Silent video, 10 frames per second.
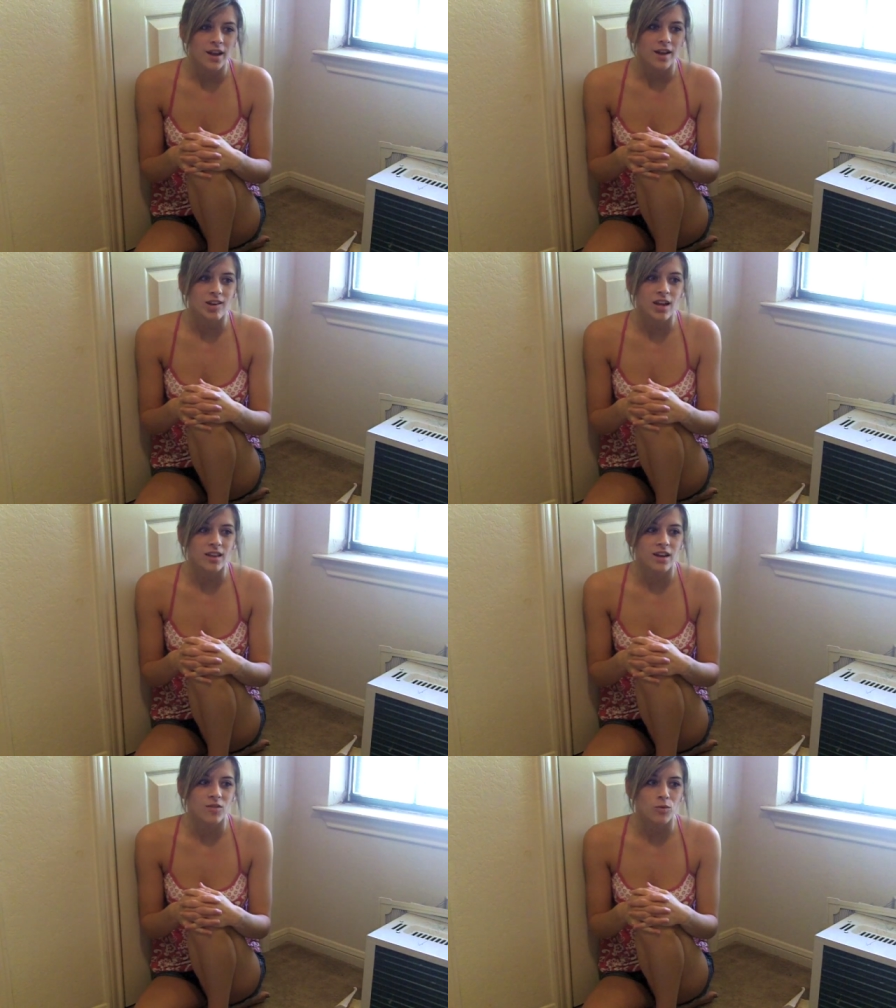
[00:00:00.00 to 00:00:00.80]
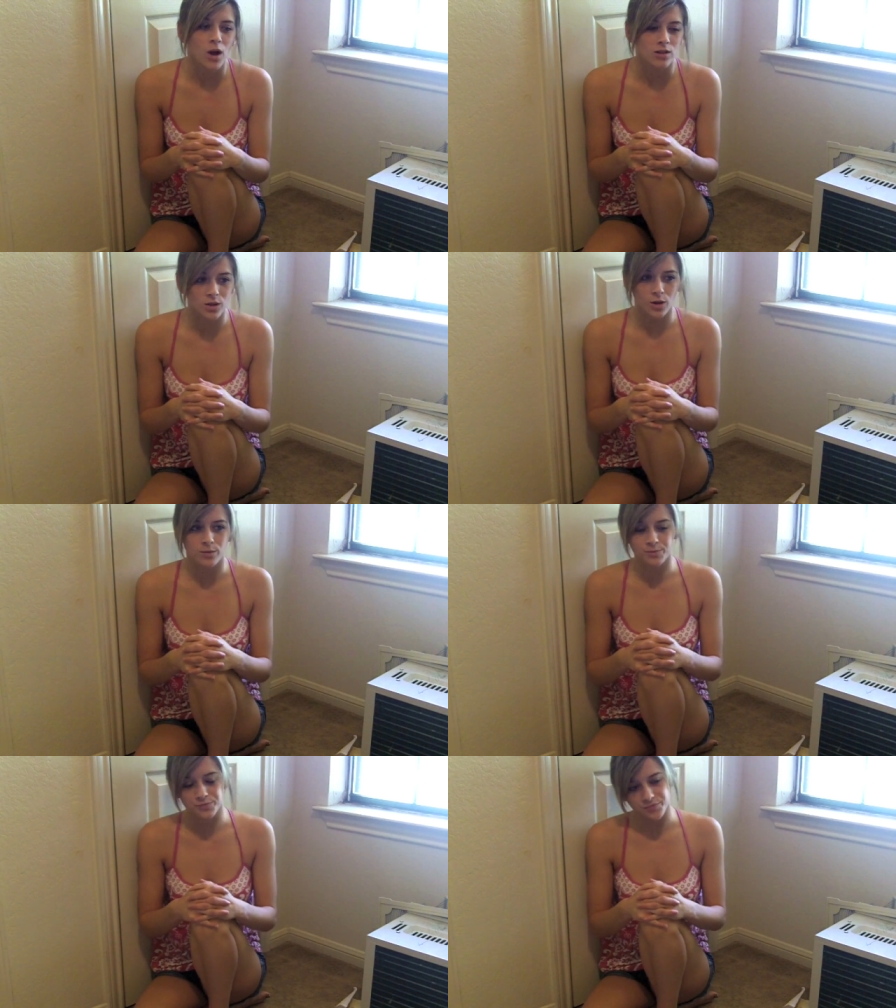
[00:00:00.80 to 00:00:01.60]
And now they have Rock
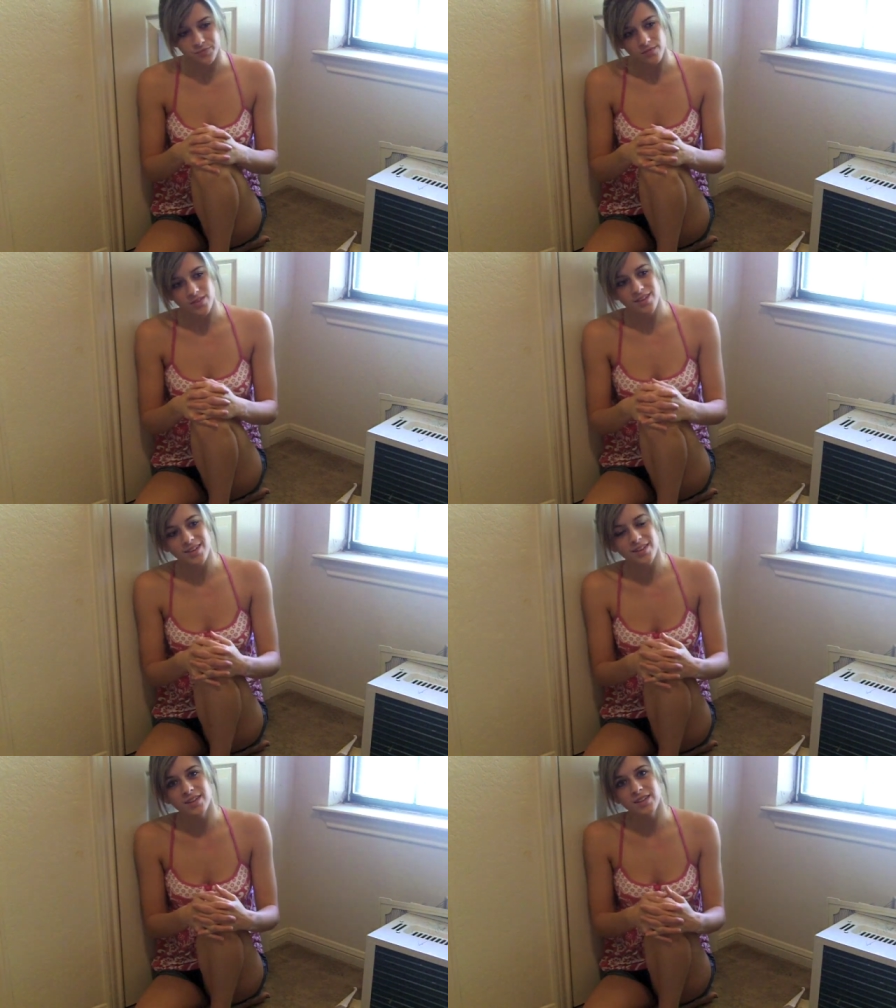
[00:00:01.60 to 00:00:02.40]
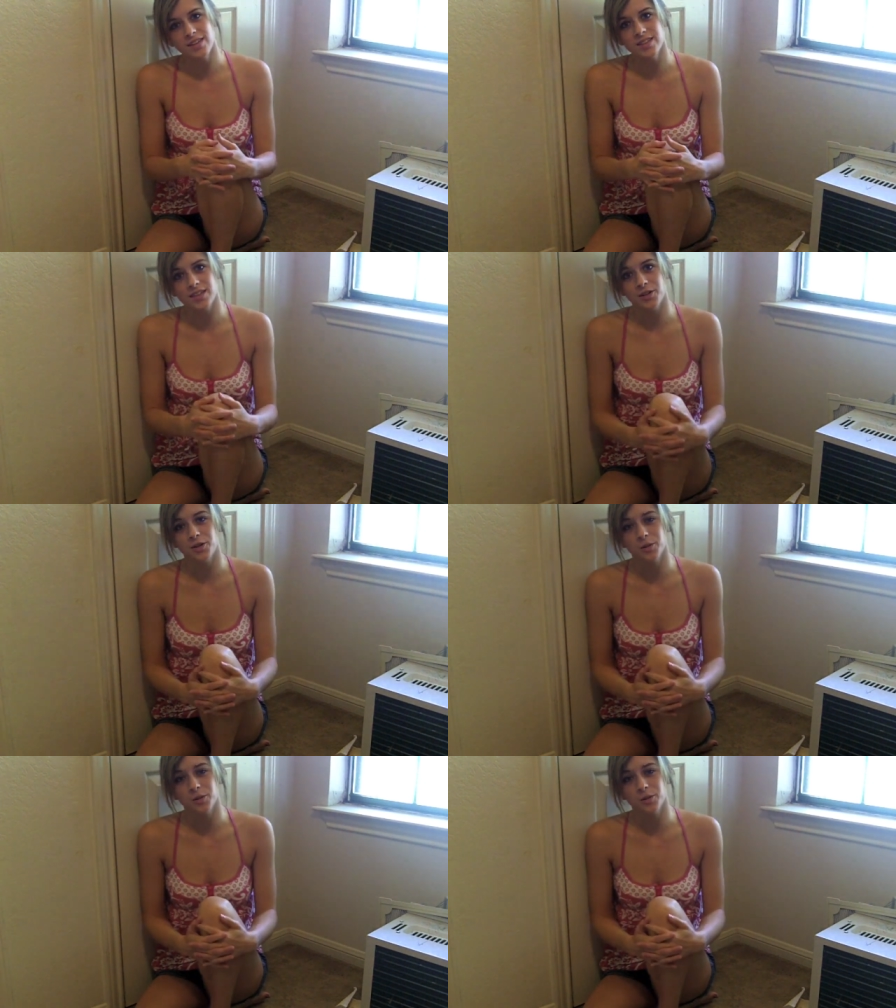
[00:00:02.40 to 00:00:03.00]
Tard is their